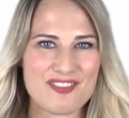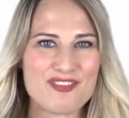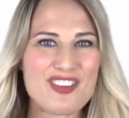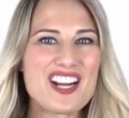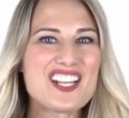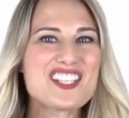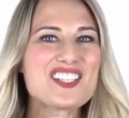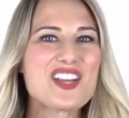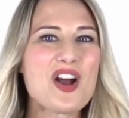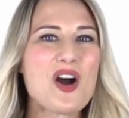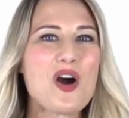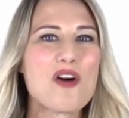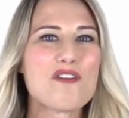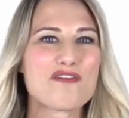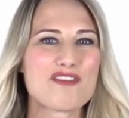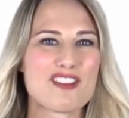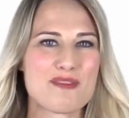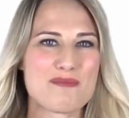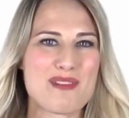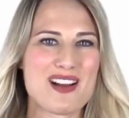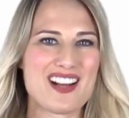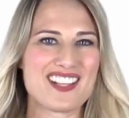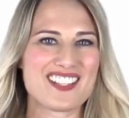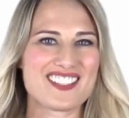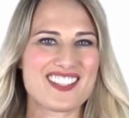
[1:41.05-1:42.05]
Rent a home
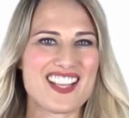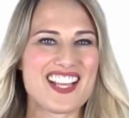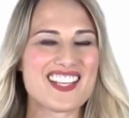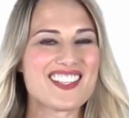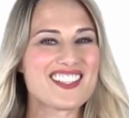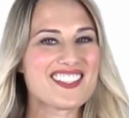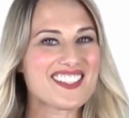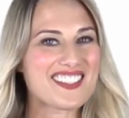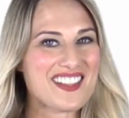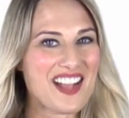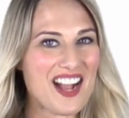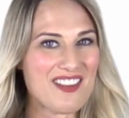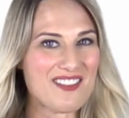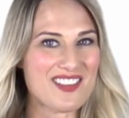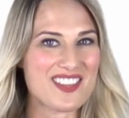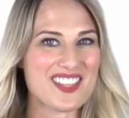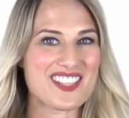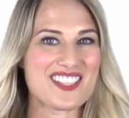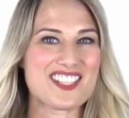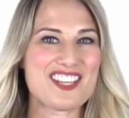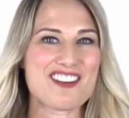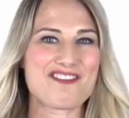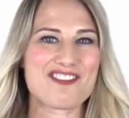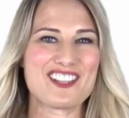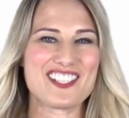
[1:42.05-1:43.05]
from us and discover
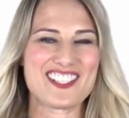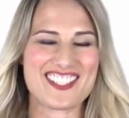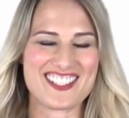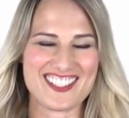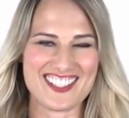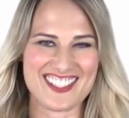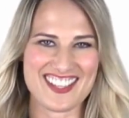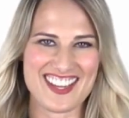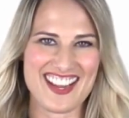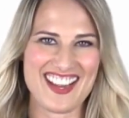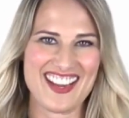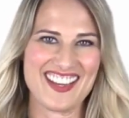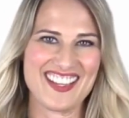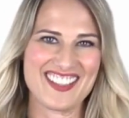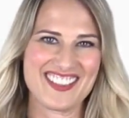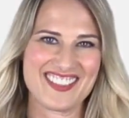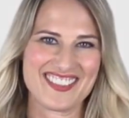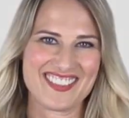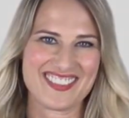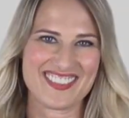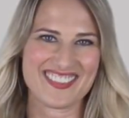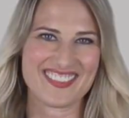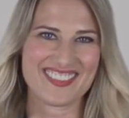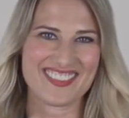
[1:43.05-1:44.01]
the difference today.